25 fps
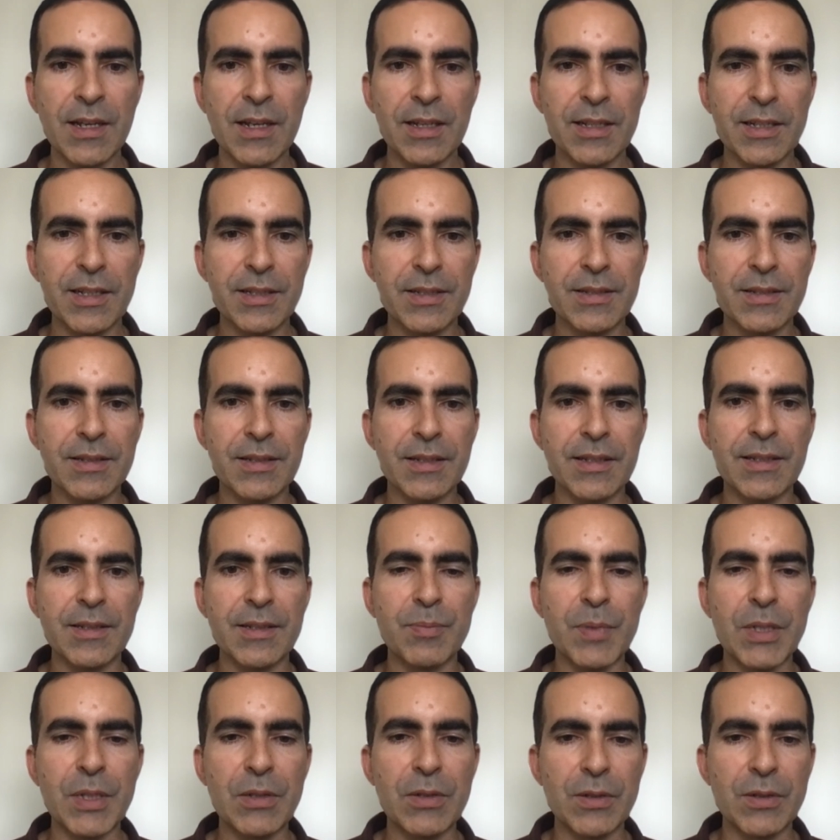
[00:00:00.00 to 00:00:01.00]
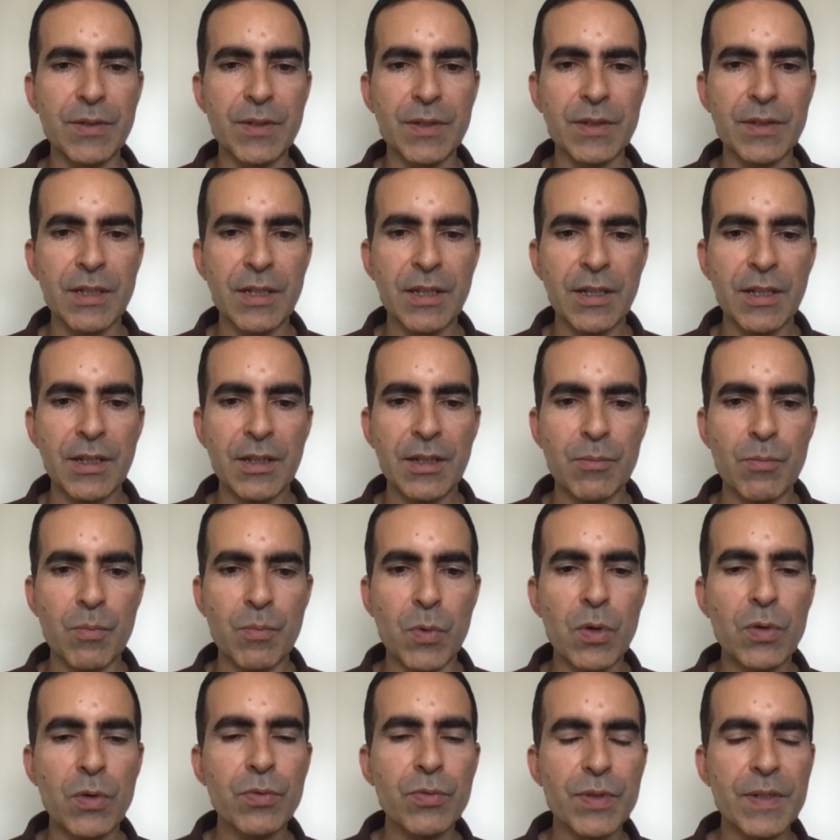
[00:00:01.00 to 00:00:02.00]
is because
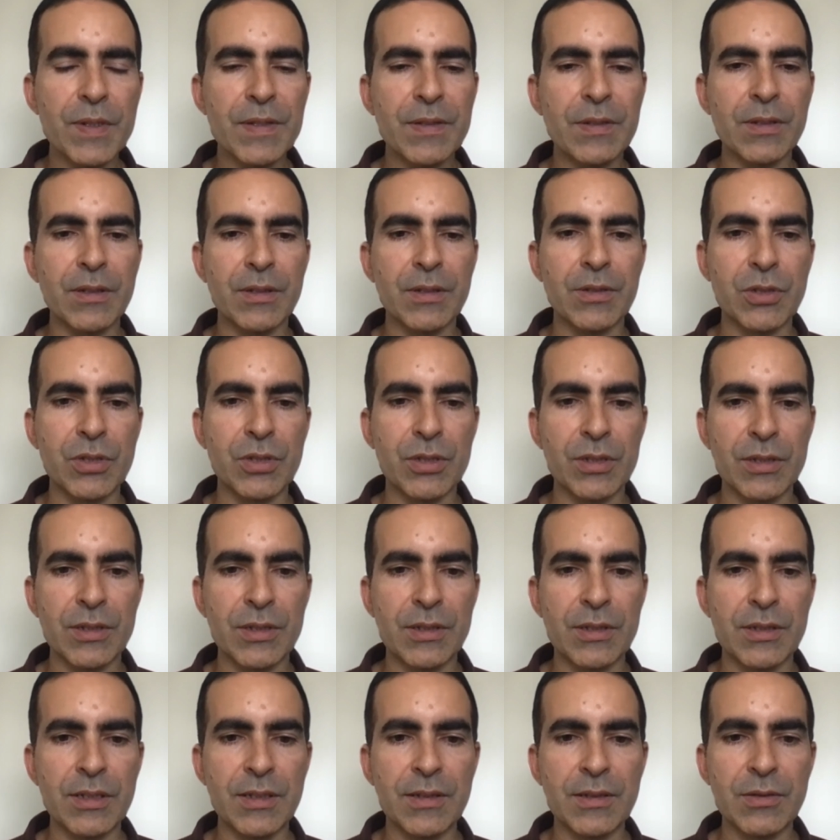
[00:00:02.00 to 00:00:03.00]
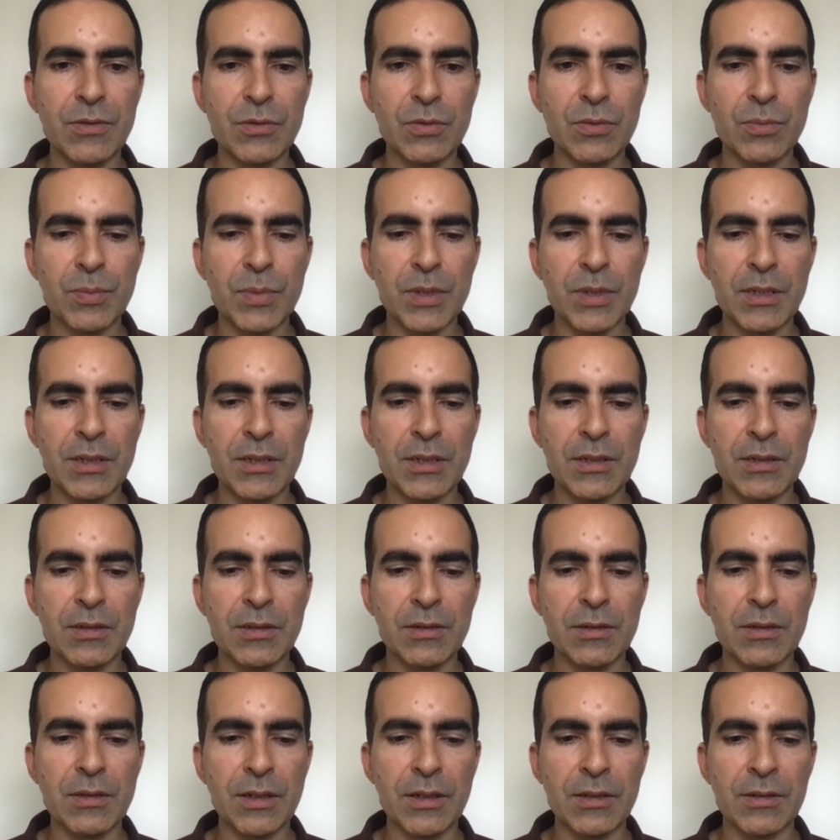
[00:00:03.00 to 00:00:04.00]
more research needs to be
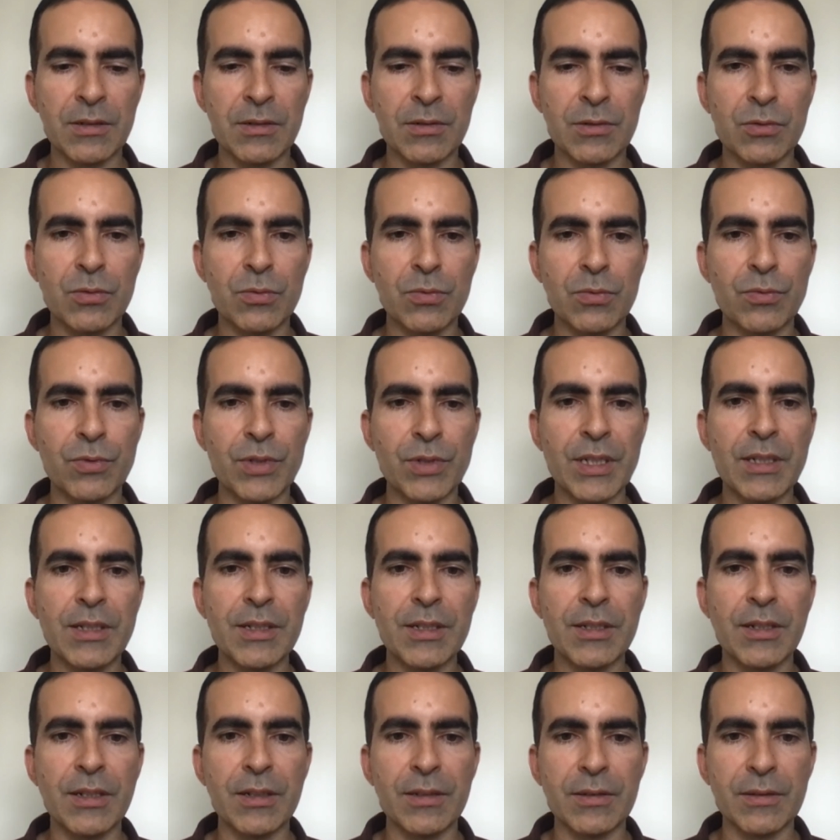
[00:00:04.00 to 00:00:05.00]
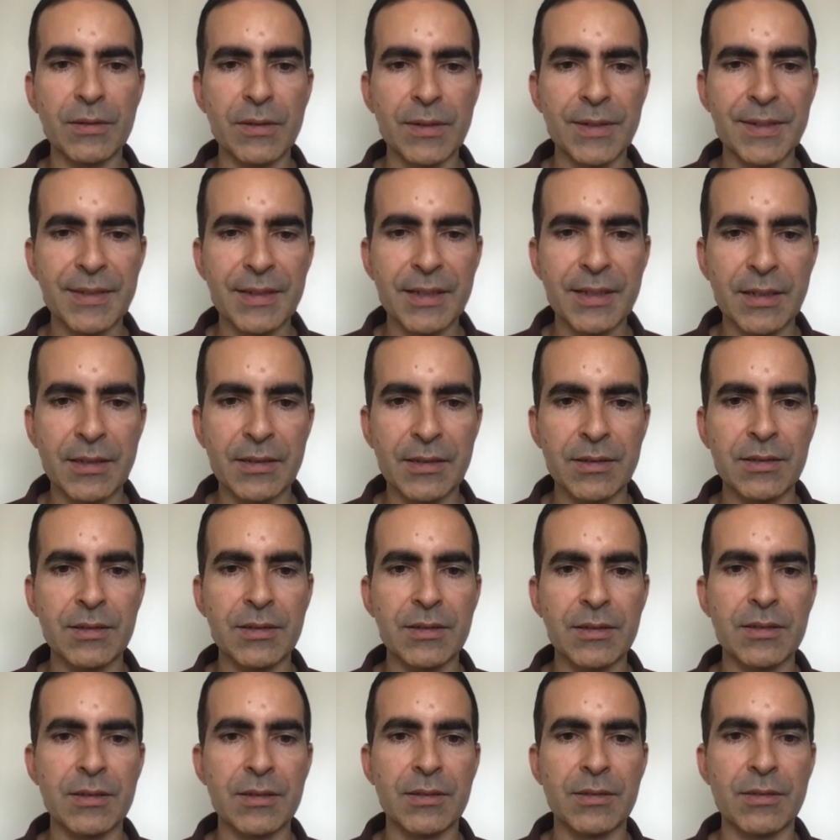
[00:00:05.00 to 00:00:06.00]
done to really understand
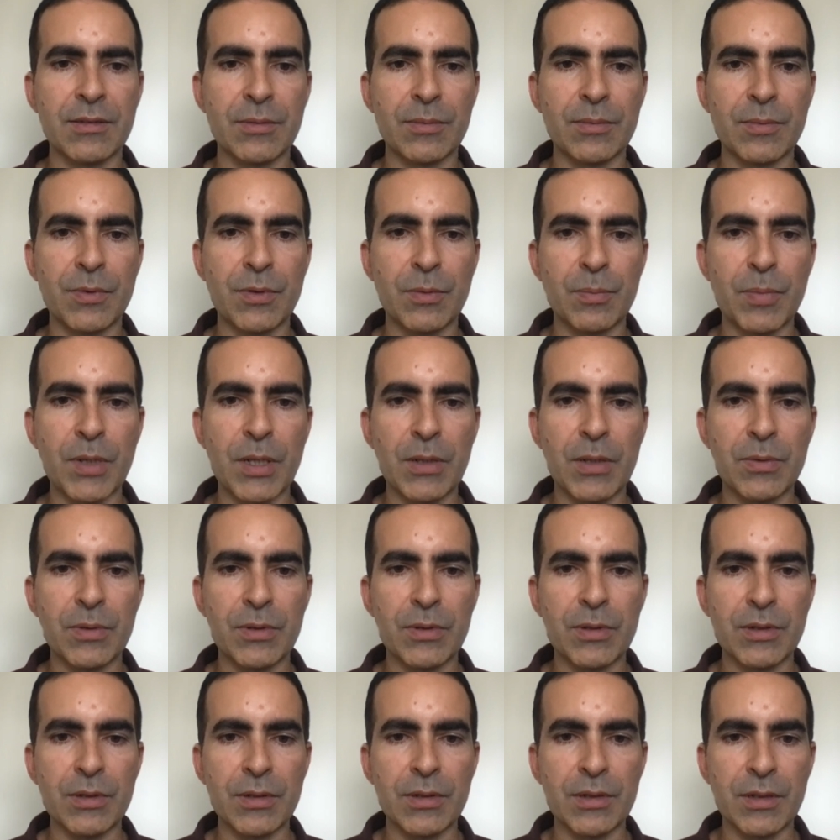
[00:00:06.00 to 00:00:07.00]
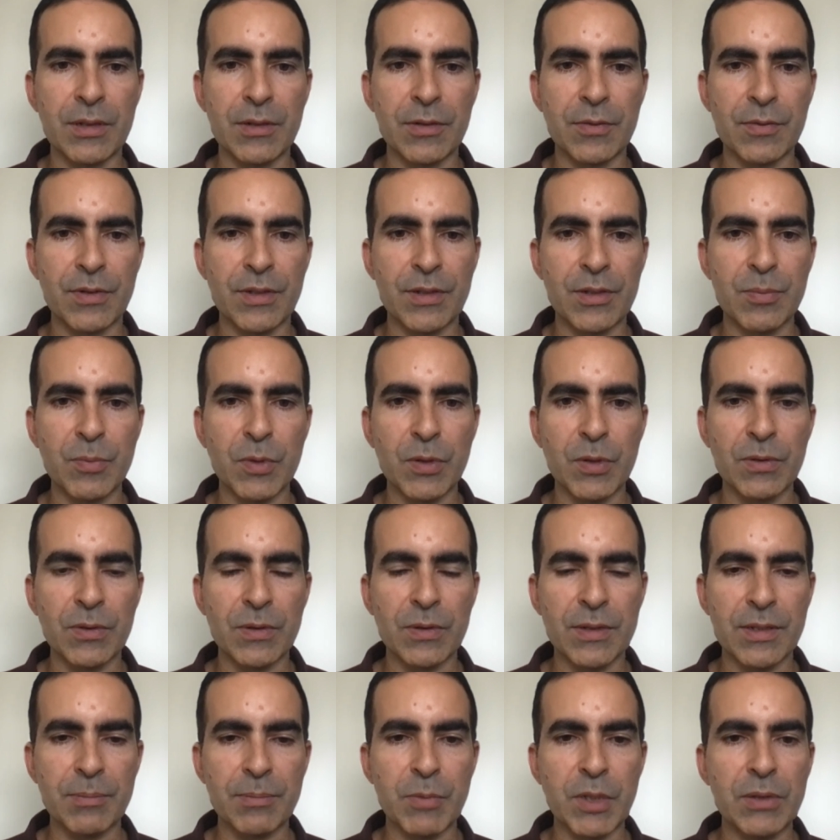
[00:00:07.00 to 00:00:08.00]
the power of these
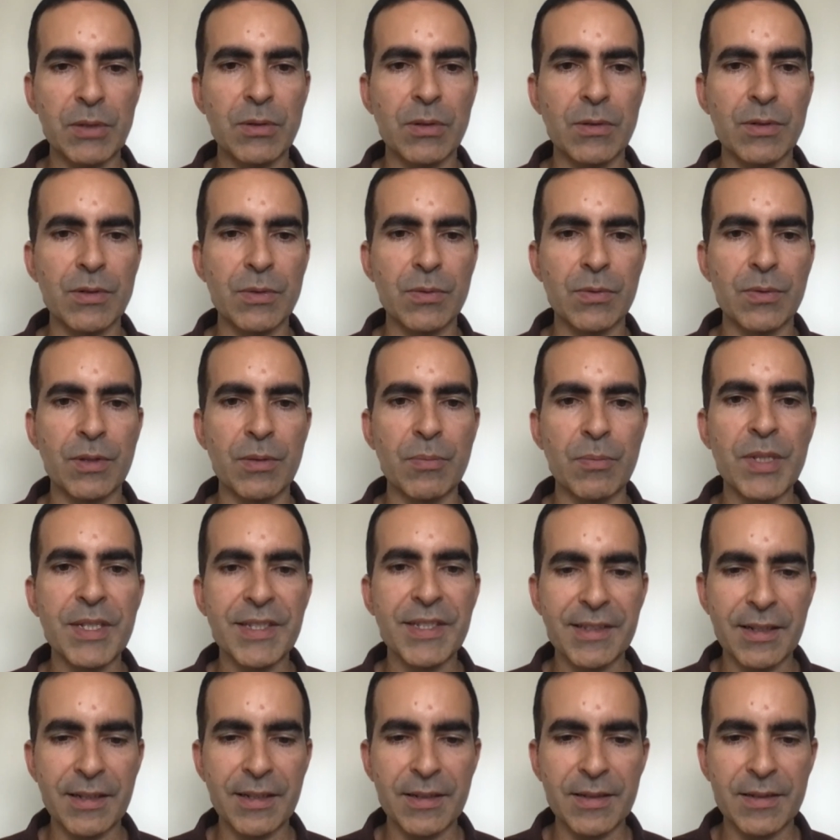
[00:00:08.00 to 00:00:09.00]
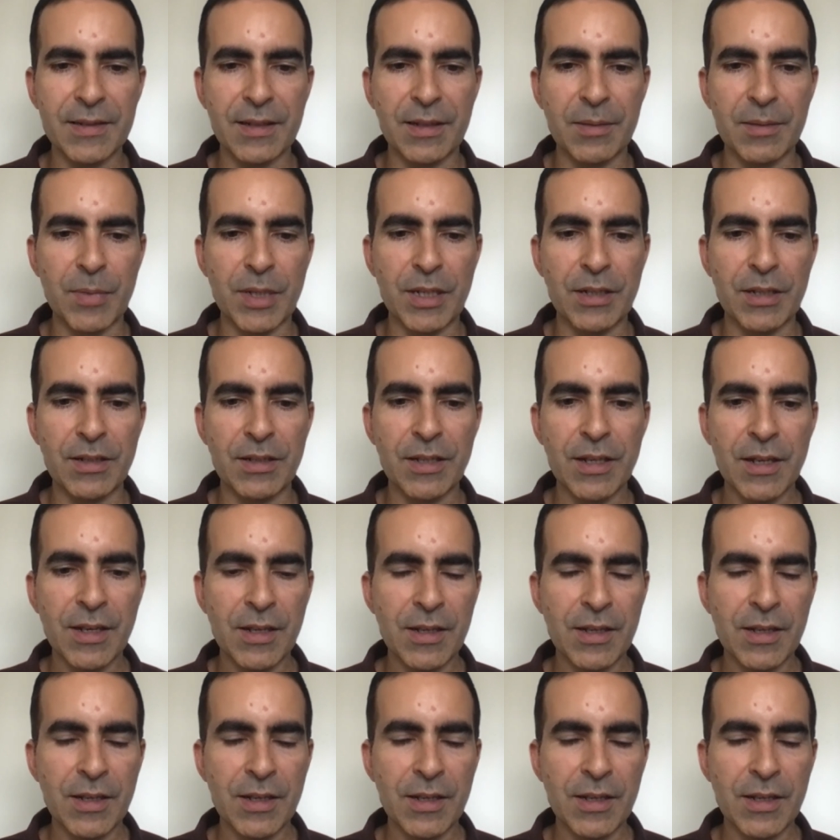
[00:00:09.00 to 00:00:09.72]
models, but also the mistakes they make.